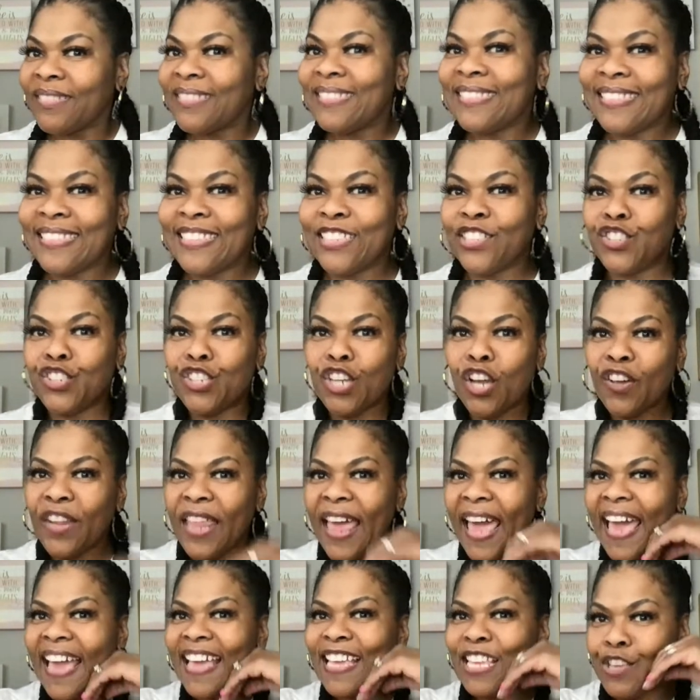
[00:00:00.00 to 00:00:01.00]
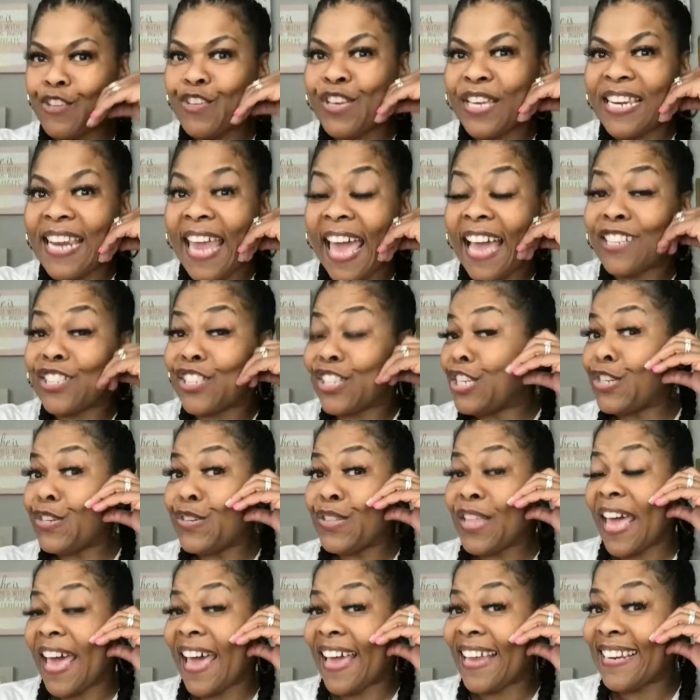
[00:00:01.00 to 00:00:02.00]
Did you know that? You can actually do
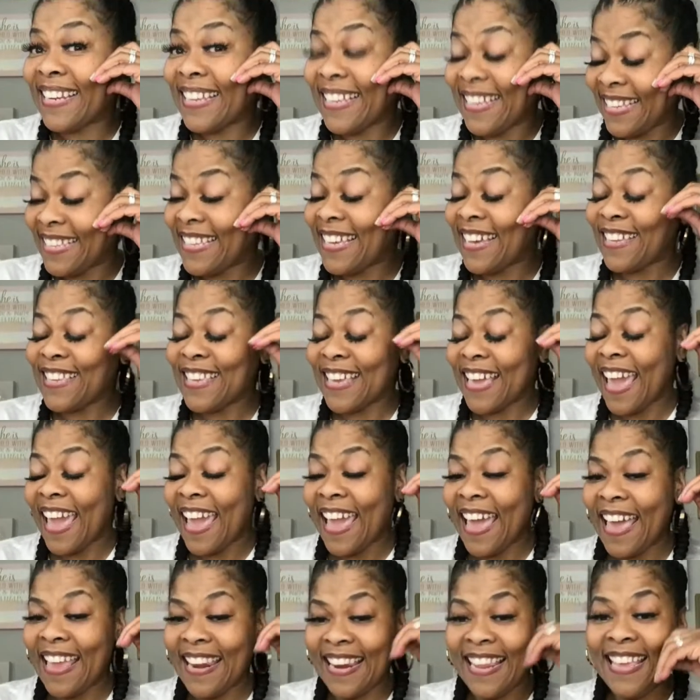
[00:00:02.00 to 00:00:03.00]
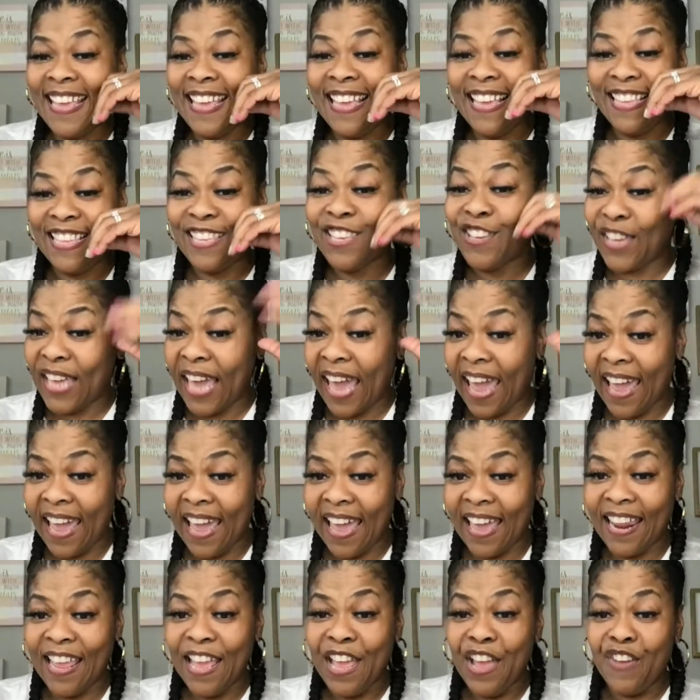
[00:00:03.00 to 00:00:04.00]
that. Yeah, you can. You
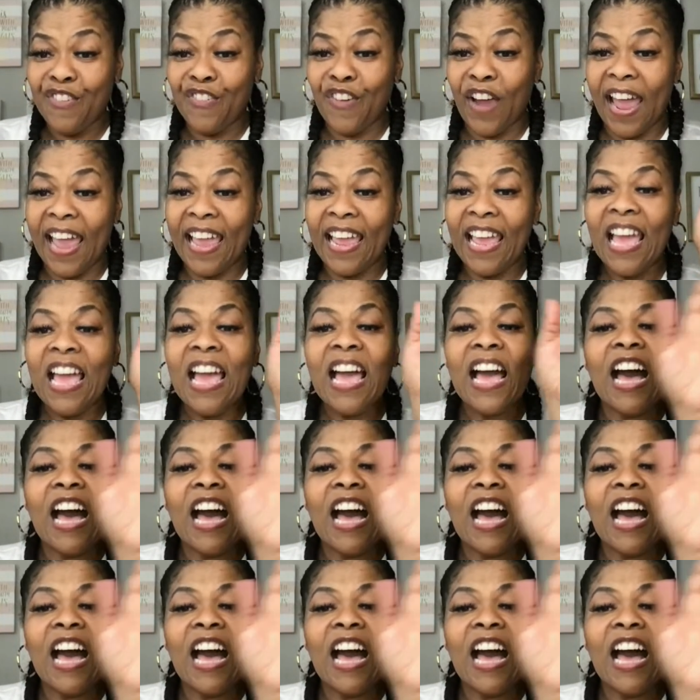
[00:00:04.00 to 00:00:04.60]
can, right?